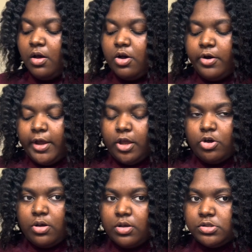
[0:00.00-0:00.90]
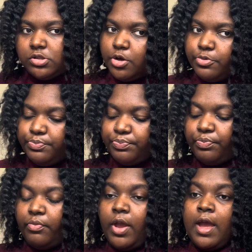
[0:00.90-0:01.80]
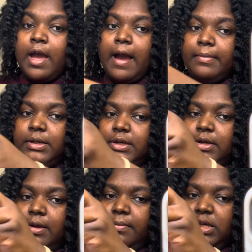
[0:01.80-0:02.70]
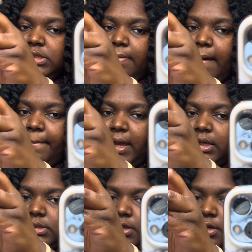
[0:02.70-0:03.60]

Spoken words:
Okay, y'all, so I'm done mixing my paste